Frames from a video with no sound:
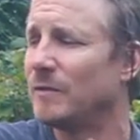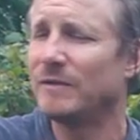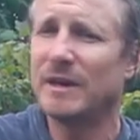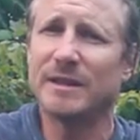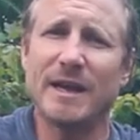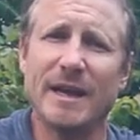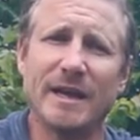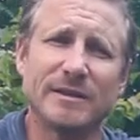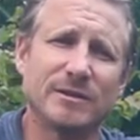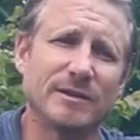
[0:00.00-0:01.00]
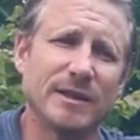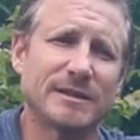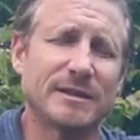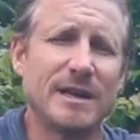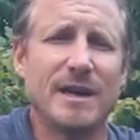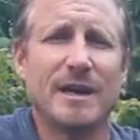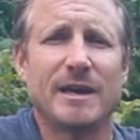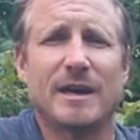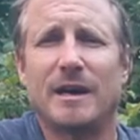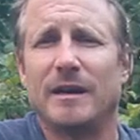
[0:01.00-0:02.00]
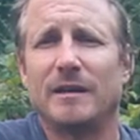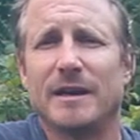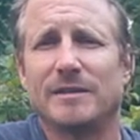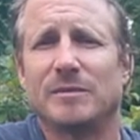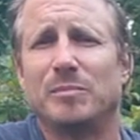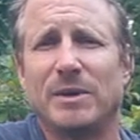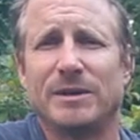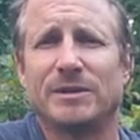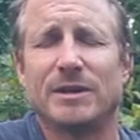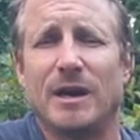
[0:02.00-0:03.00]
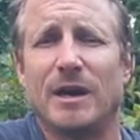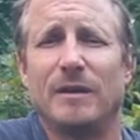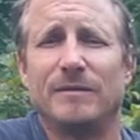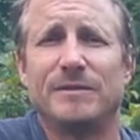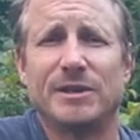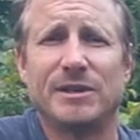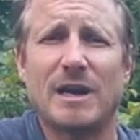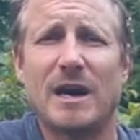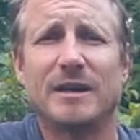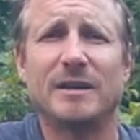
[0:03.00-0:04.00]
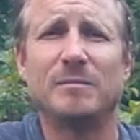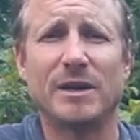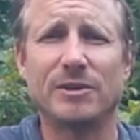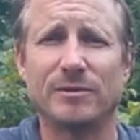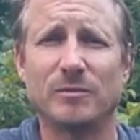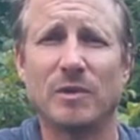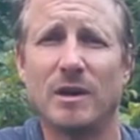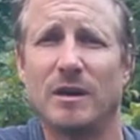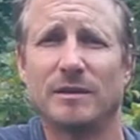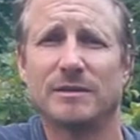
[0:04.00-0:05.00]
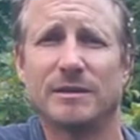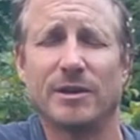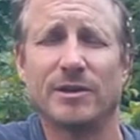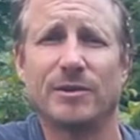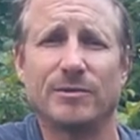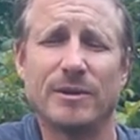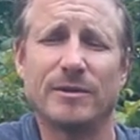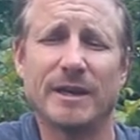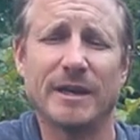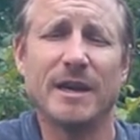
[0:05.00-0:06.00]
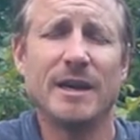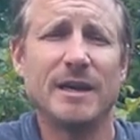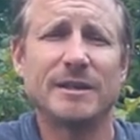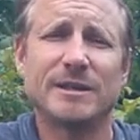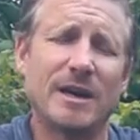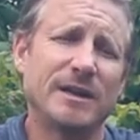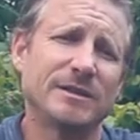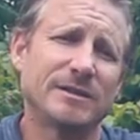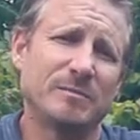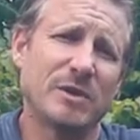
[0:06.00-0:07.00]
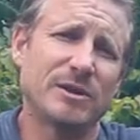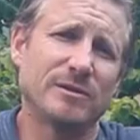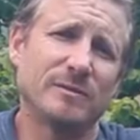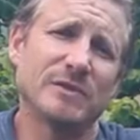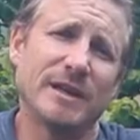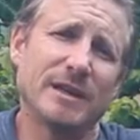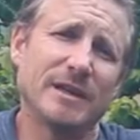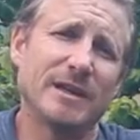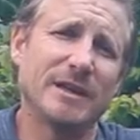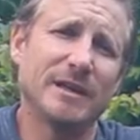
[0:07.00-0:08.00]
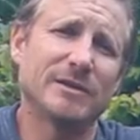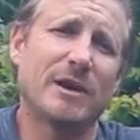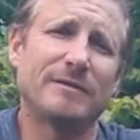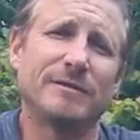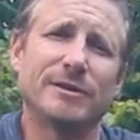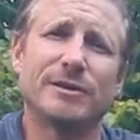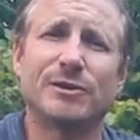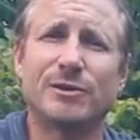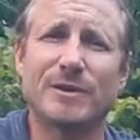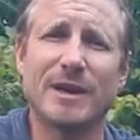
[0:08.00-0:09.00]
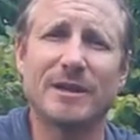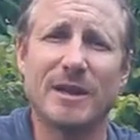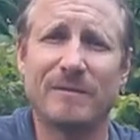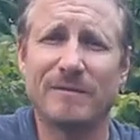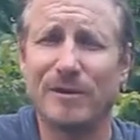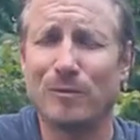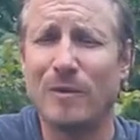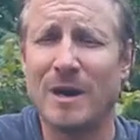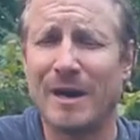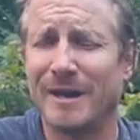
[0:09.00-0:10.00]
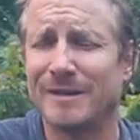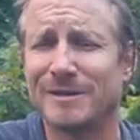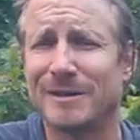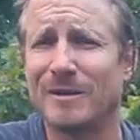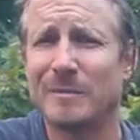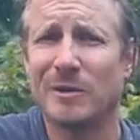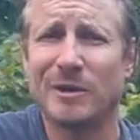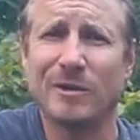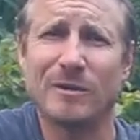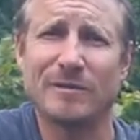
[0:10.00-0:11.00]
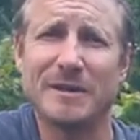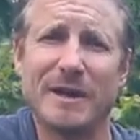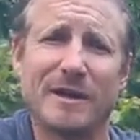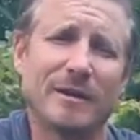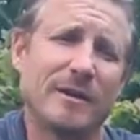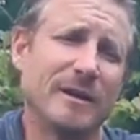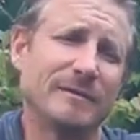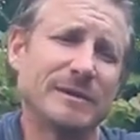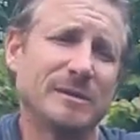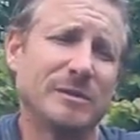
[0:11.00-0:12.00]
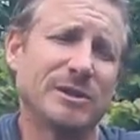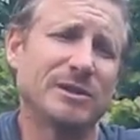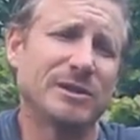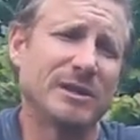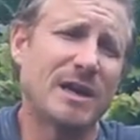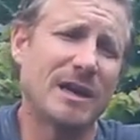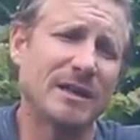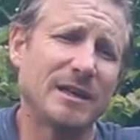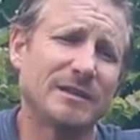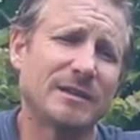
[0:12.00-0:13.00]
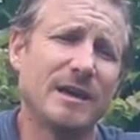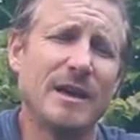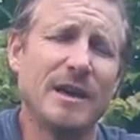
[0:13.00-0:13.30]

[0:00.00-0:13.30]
We've got the hazelnuts. Kyle has a bunch of shiitake mushroom logs that are growing tons of mushrooms, and he's offered to trade them for wine. So I'm gonna go over there and harvest a bunch of shiitakes.